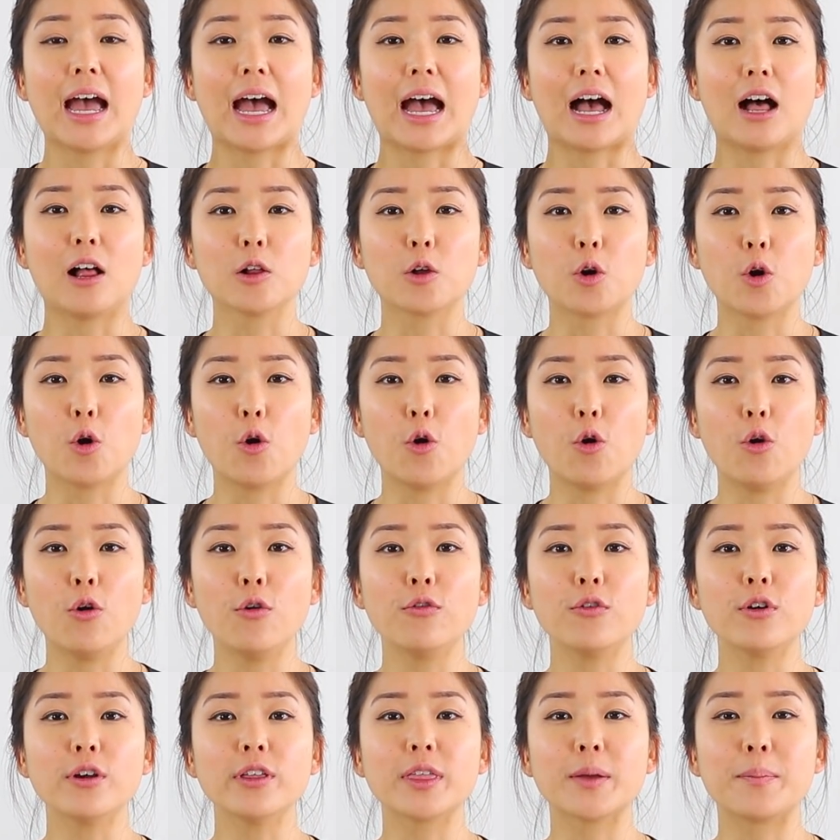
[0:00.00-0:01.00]
I'll go
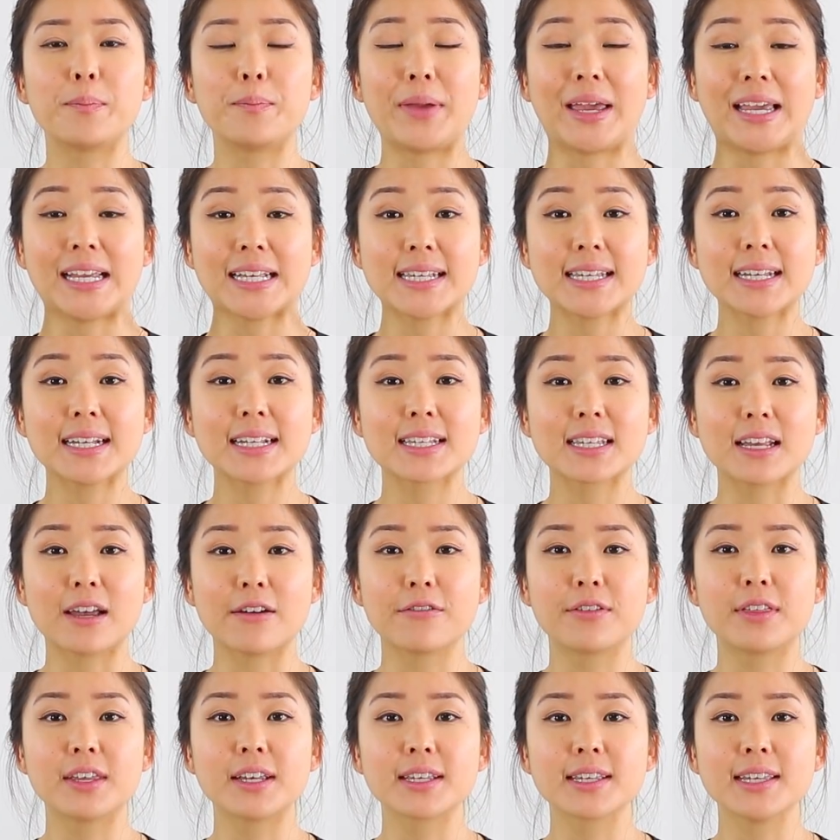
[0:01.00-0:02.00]
over the basics
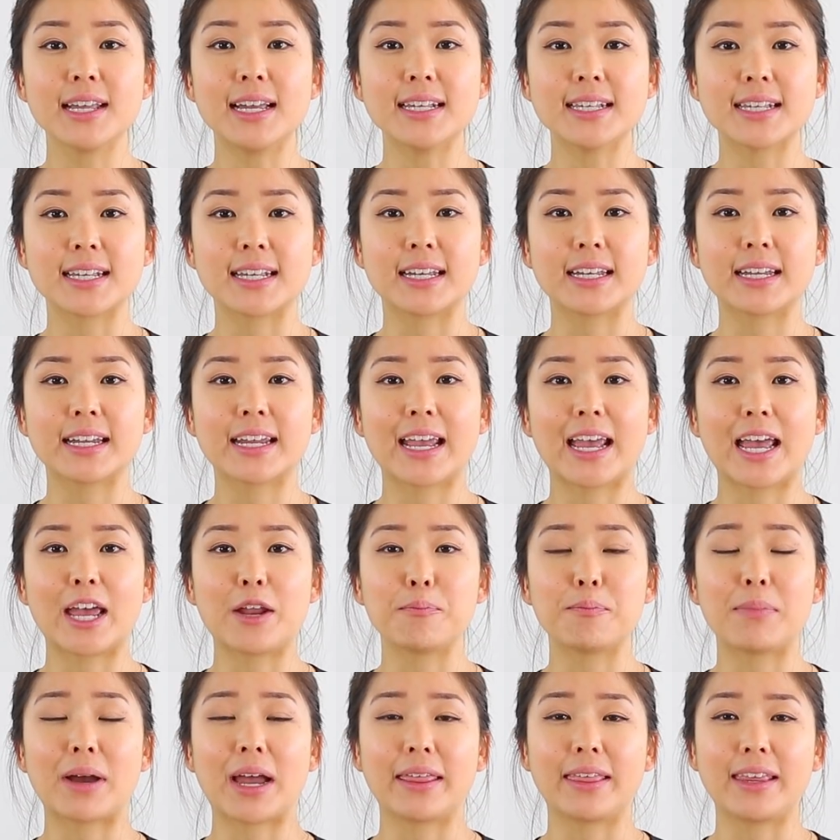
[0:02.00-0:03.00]
of this lesson,
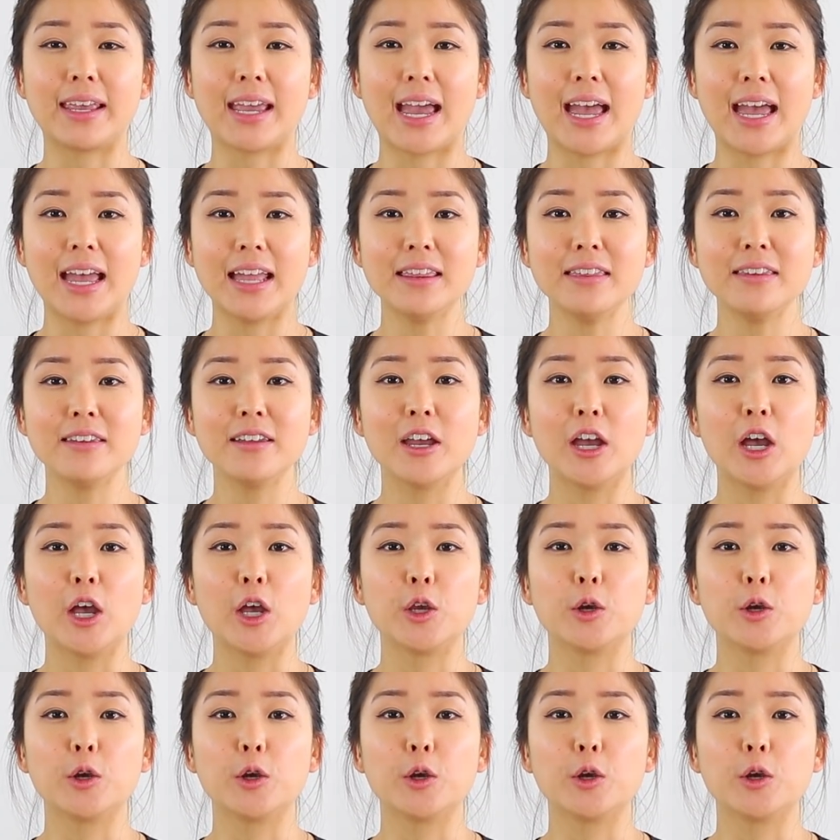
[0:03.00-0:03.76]
and by the end,